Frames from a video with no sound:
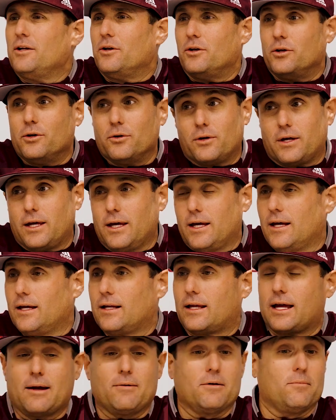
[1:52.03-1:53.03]
new
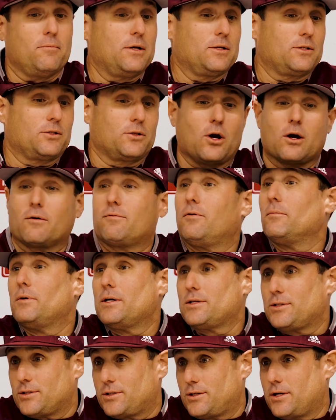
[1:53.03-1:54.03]
kid, came to Miss Starkville,
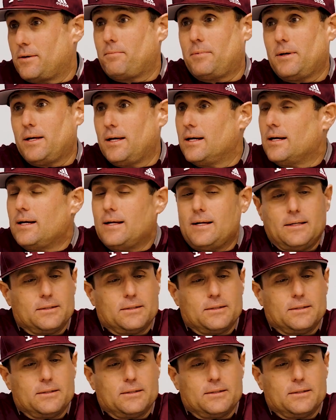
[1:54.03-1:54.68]
Mississippi.